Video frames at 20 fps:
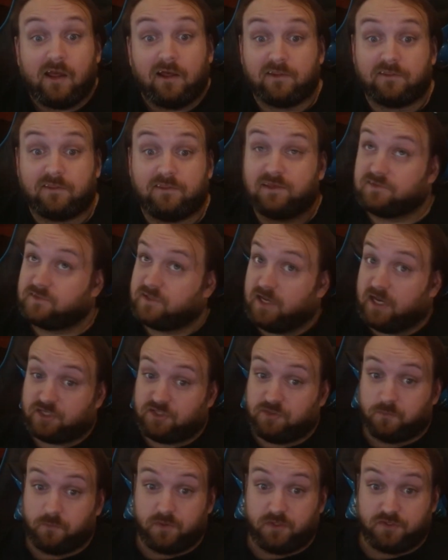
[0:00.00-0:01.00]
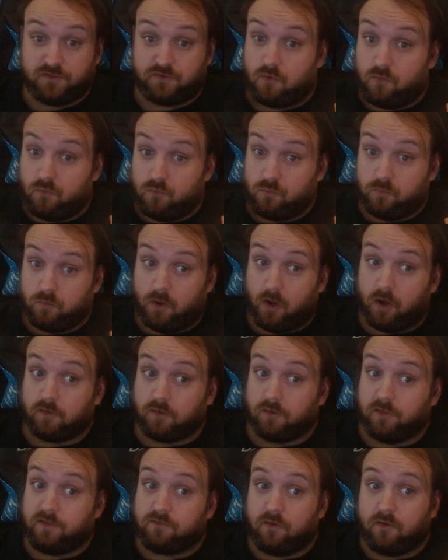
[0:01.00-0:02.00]
This connection was
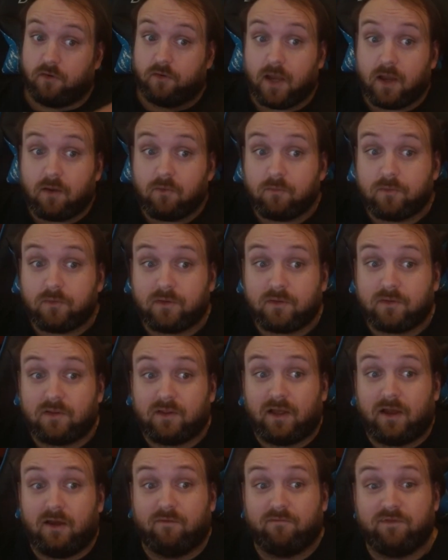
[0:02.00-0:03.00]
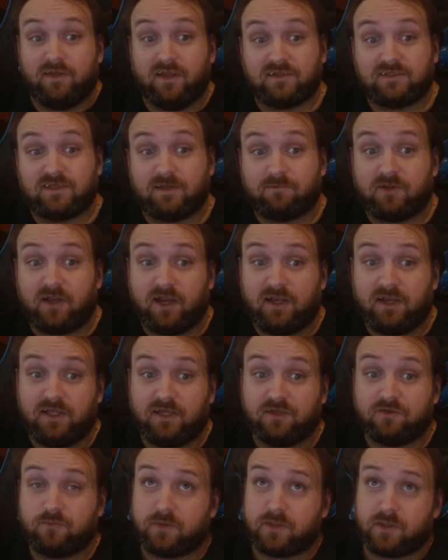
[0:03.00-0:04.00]
wrongly thrown out of the accepted
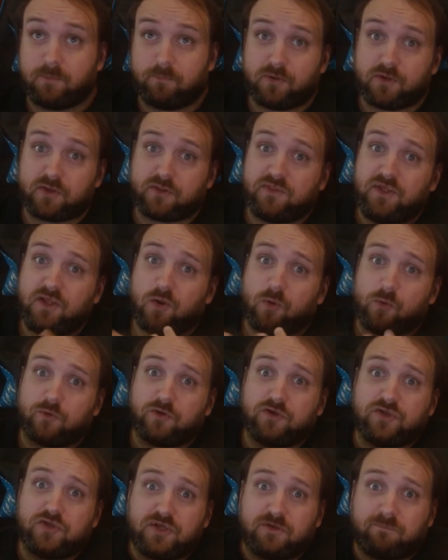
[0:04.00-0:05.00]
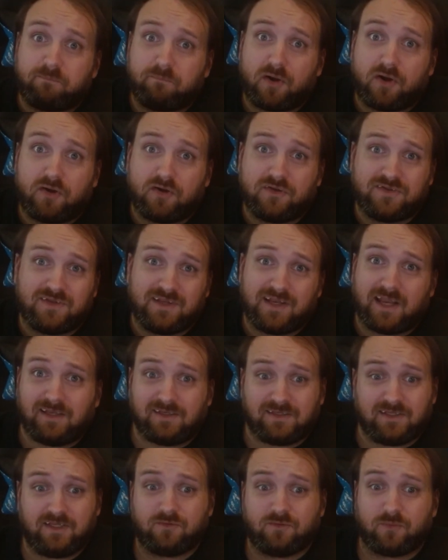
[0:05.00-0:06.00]
ideas with the book The Origin of Birds in
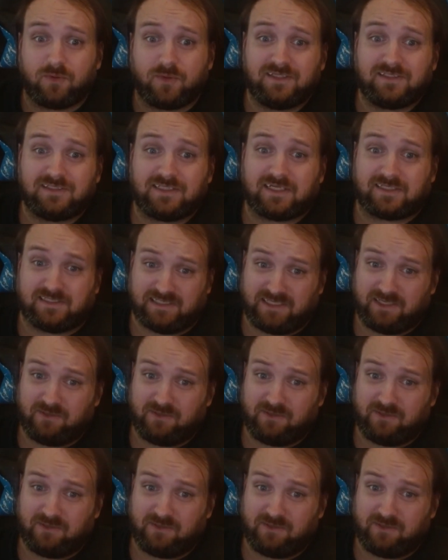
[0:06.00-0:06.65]
1926,